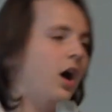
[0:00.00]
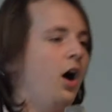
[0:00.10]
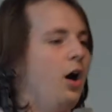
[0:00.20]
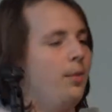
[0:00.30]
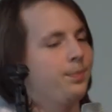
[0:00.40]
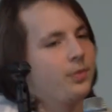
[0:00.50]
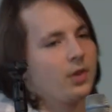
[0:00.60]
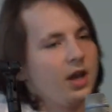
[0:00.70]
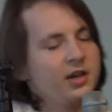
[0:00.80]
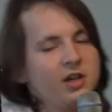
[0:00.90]

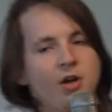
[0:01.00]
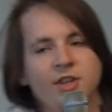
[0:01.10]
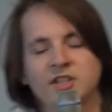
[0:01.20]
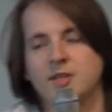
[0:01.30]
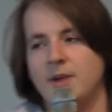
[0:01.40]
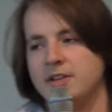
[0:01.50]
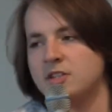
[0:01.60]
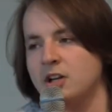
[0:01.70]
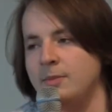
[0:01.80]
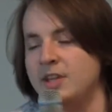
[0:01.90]
And you know, this
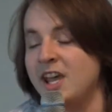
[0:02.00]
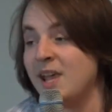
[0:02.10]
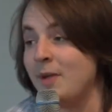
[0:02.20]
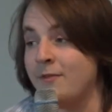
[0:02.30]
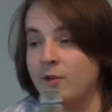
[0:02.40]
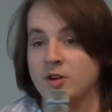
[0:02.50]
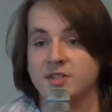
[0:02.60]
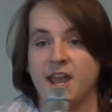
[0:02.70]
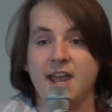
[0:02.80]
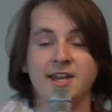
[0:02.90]
semester I'm taking my
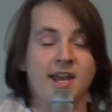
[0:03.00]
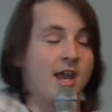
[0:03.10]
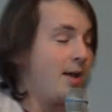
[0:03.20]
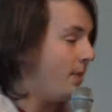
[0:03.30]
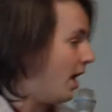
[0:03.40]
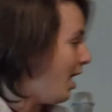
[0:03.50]
first 8 a.m.